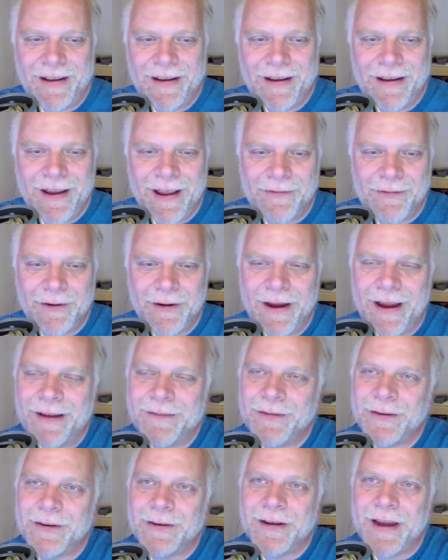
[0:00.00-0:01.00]
never
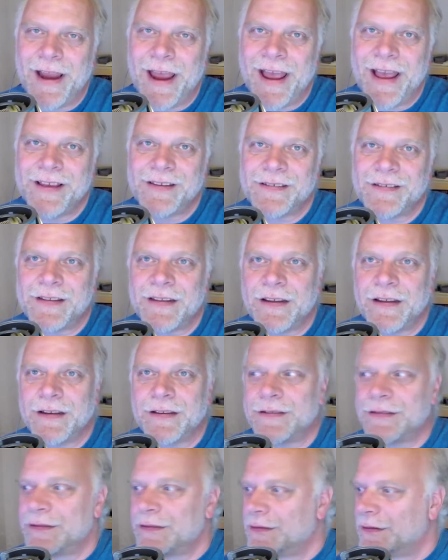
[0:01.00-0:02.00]
ever has
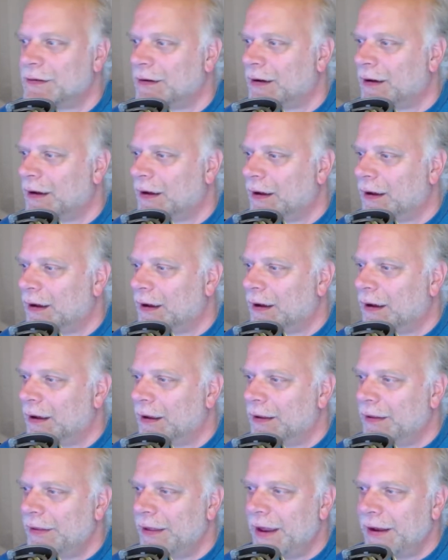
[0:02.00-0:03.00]
things
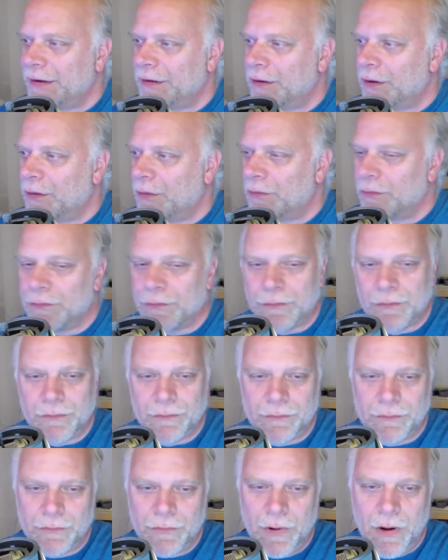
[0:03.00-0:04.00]
that go
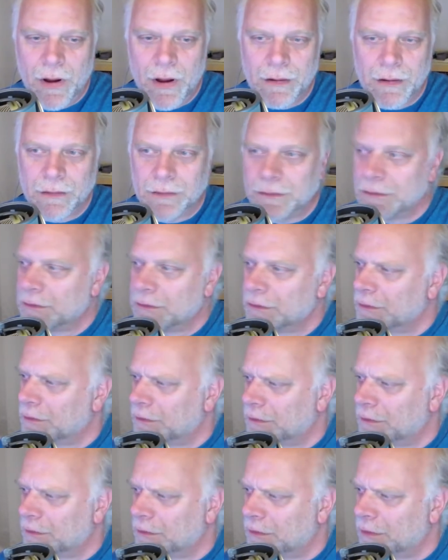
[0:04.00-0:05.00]
wrong.
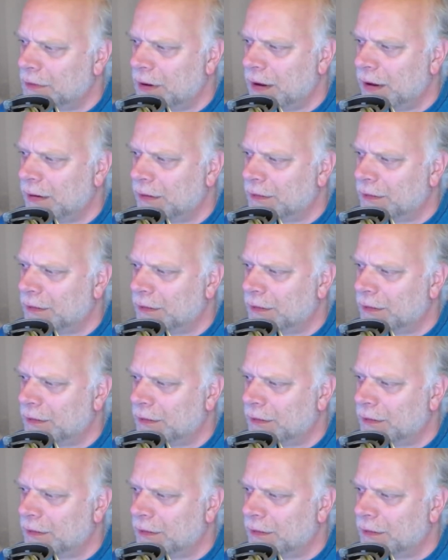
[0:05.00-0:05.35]
Huh.